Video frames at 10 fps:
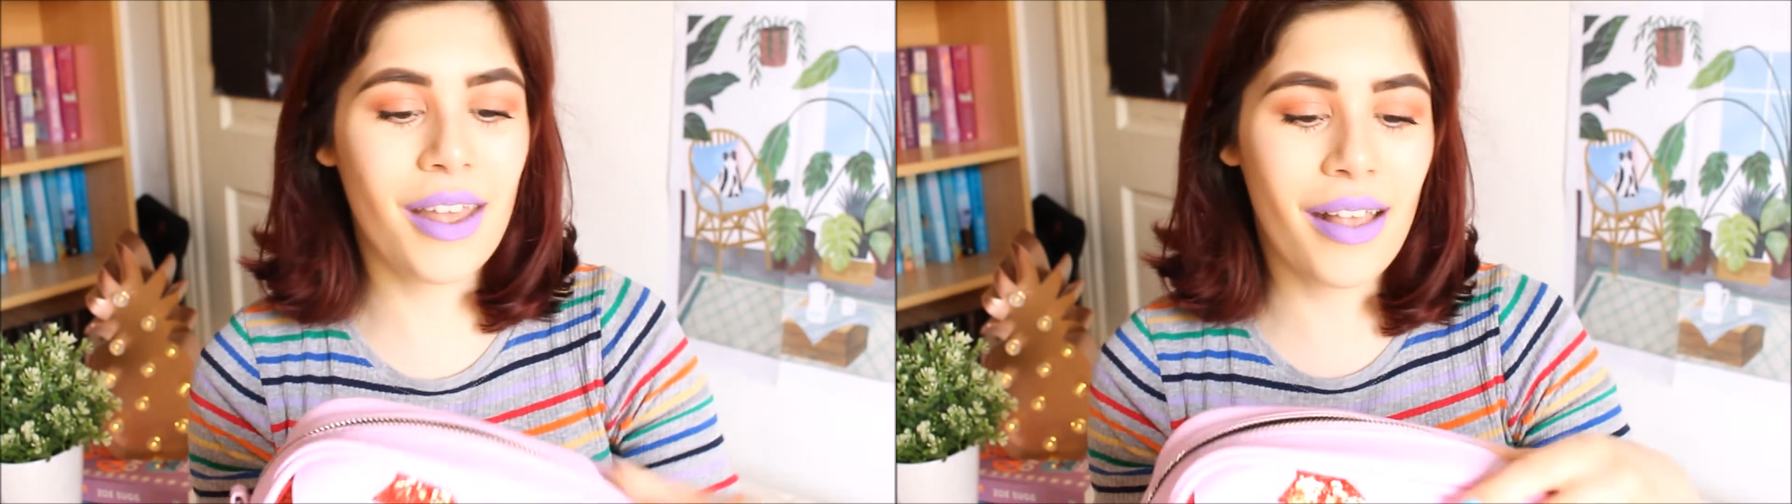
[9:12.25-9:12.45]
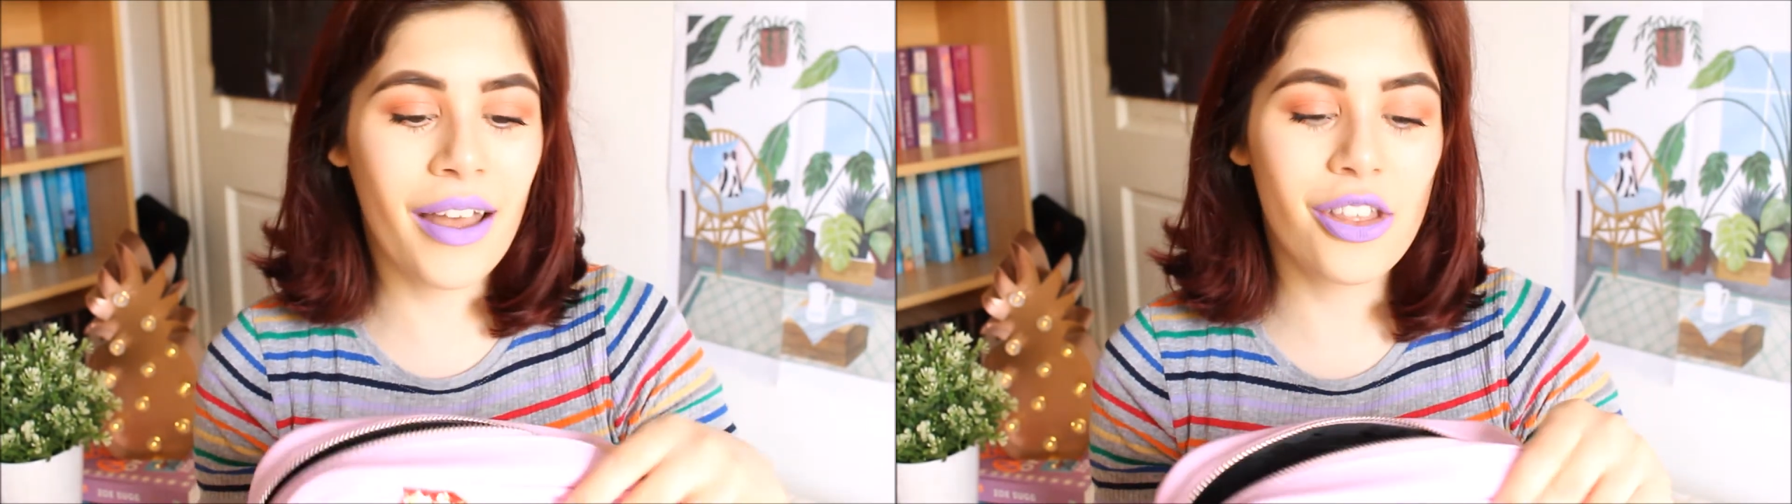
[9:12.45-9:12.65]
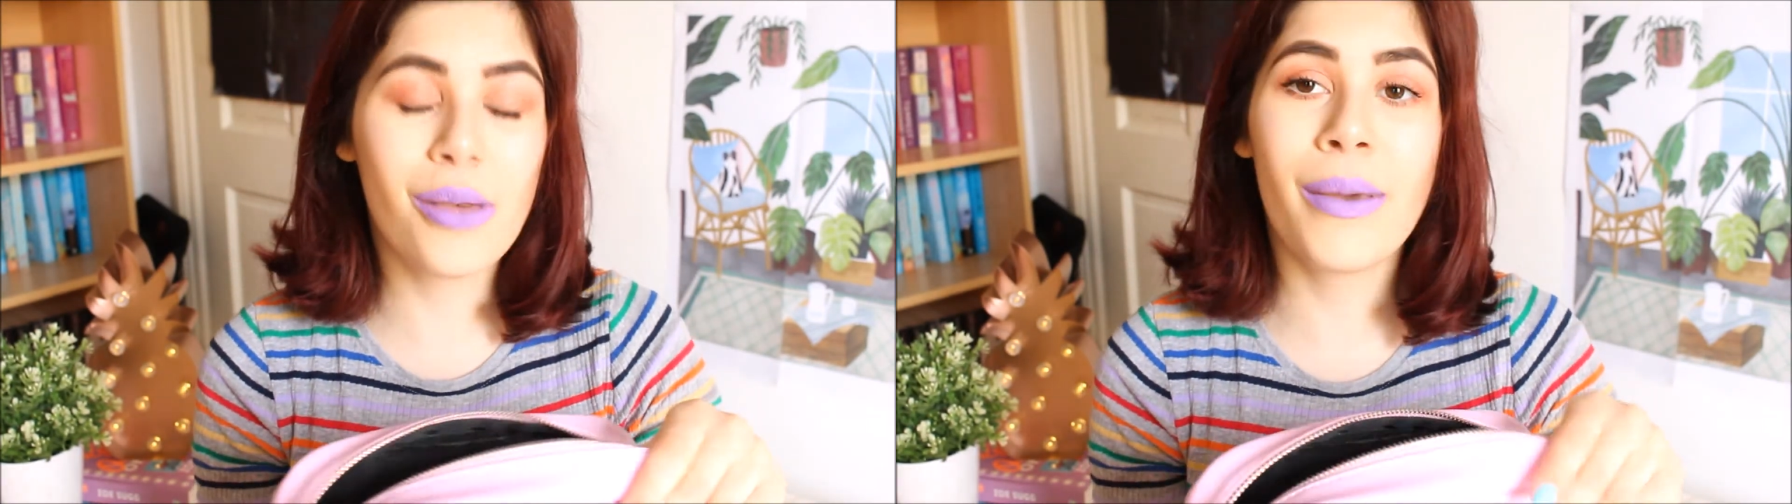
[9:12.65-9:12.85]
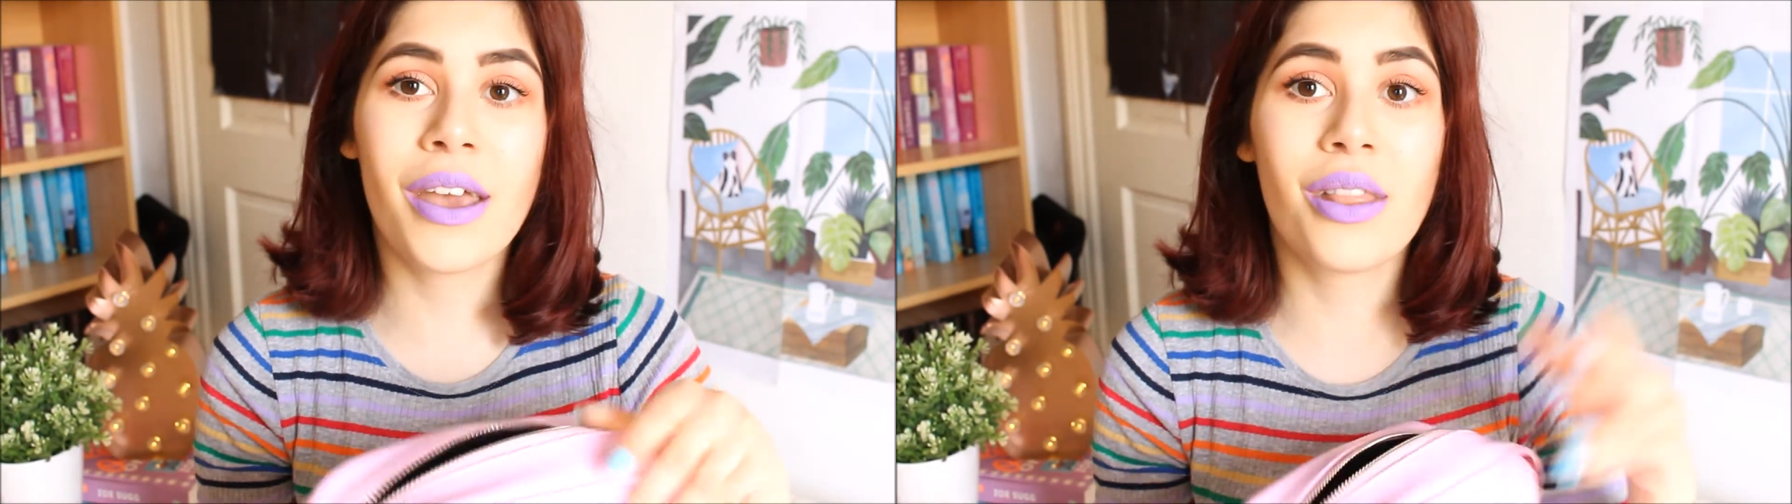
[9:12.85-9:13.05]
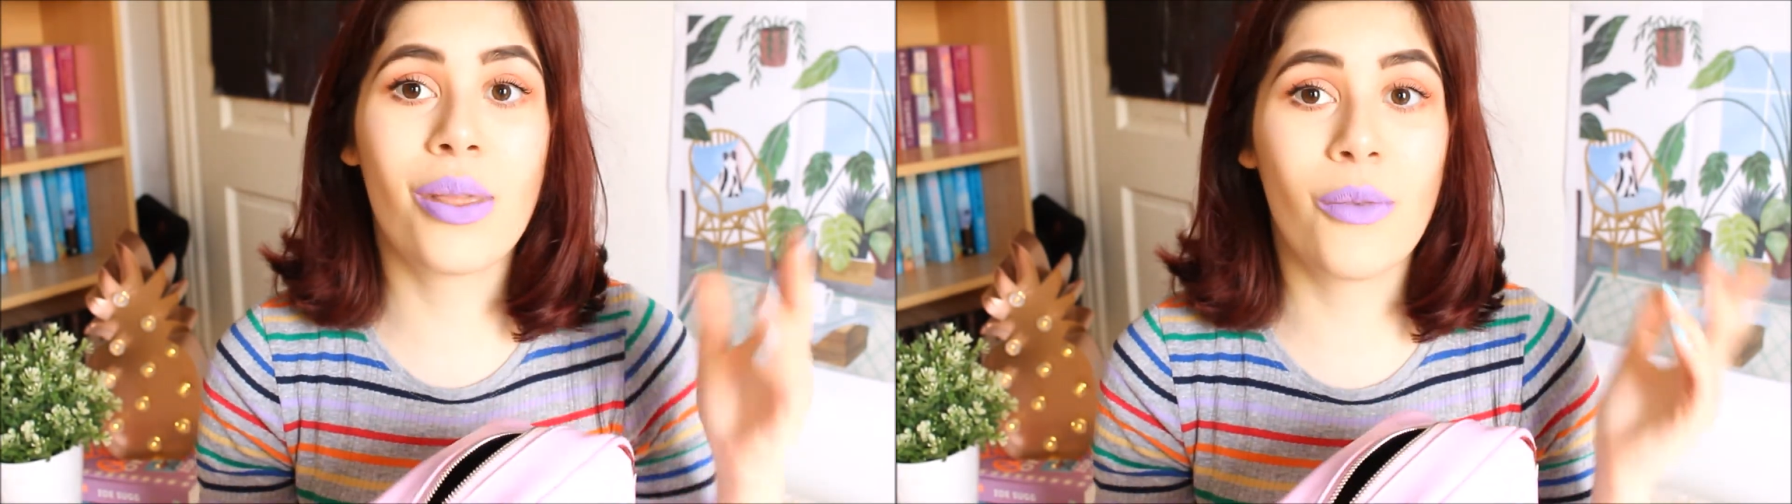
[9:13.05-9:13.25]
It's actually
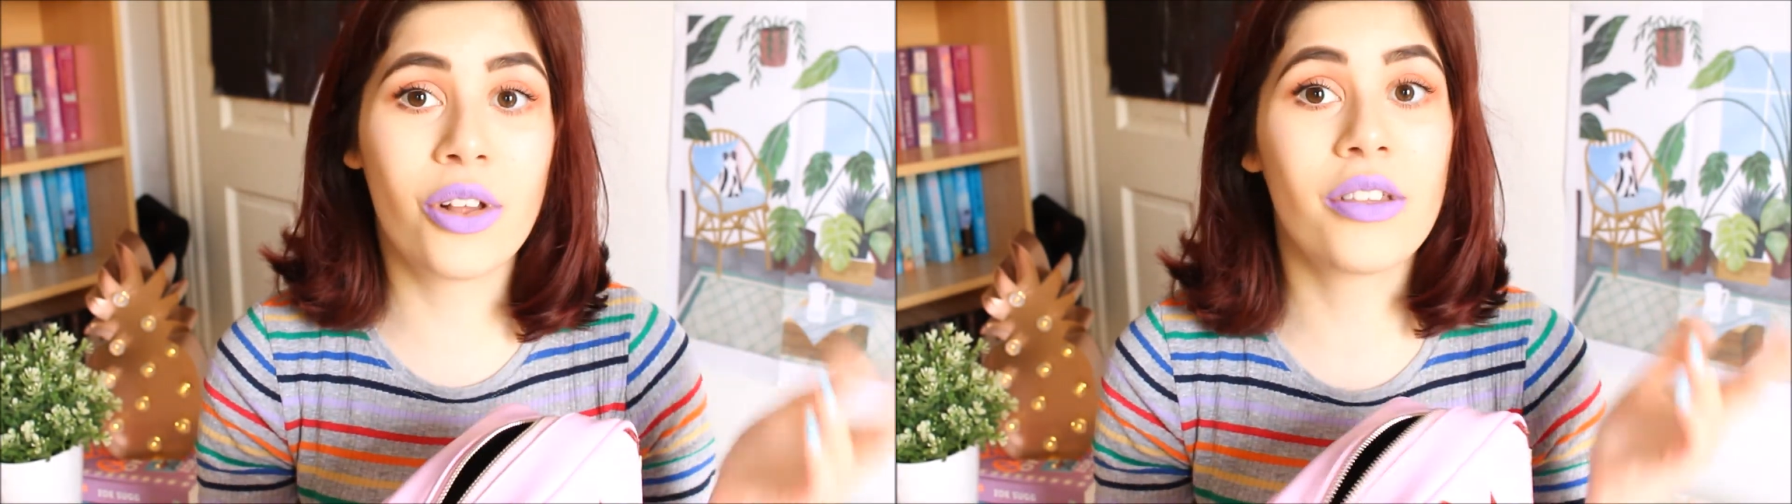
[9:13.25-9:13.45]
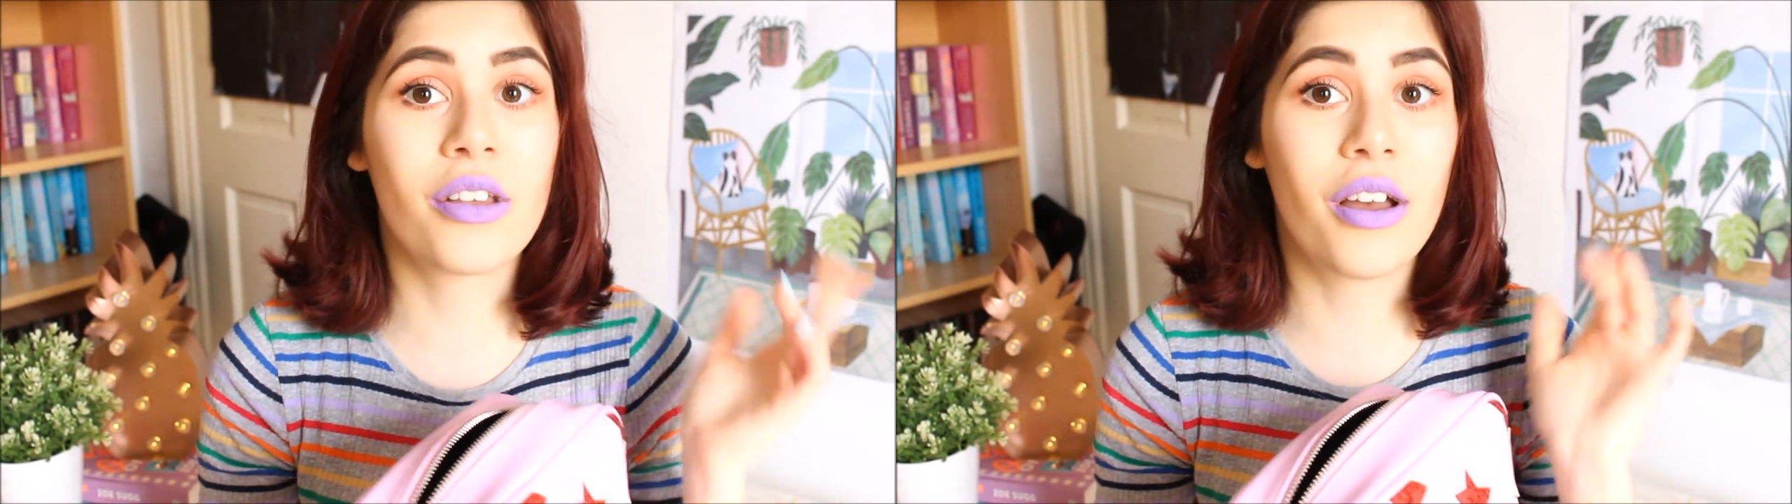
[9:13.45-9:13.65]
bigger than the ones